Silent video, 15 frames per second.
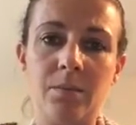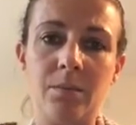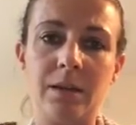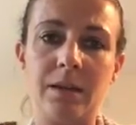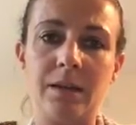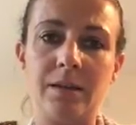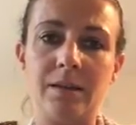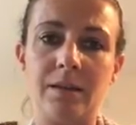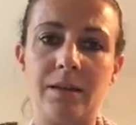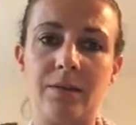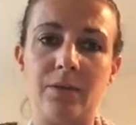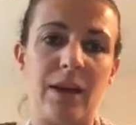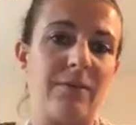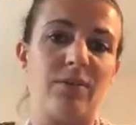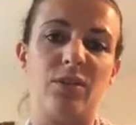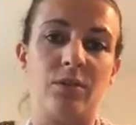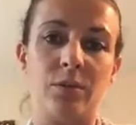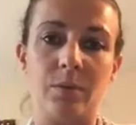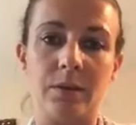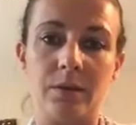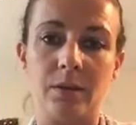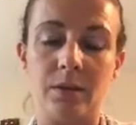because if you haven't got
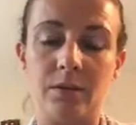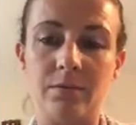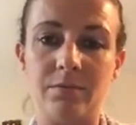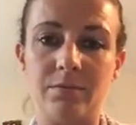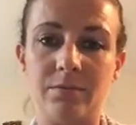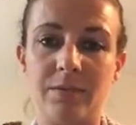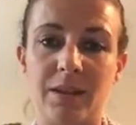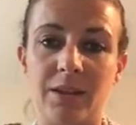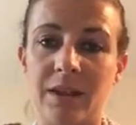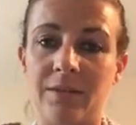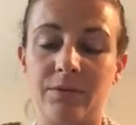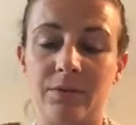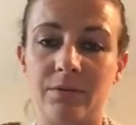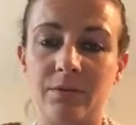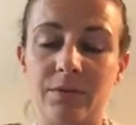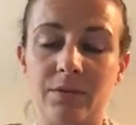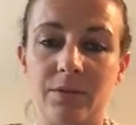it with you, then you haven't